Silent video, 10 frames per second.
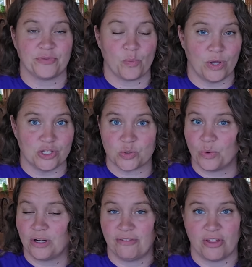one
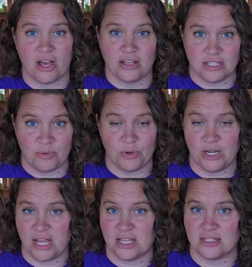squirt of the Aldi one
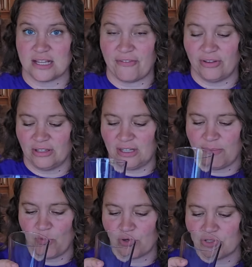is definitely
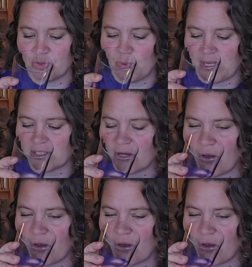more sweet.